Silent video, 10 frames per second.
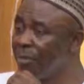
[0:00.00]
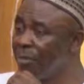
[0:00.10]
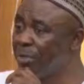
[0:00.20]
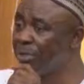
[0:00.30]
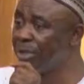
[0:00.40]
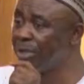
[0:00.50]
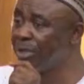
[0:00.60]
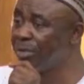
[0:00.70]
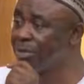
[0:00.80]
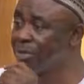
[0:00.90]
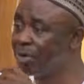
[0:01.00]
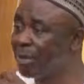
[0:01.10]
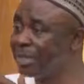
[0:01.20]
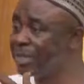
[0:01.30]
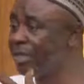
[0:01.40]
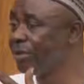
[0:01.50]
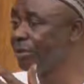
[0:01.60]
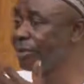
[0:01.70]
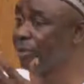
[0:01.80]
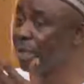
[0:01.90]
maybe some are saying
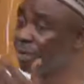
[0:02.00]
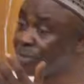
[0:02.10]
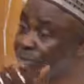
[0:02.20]
non-payment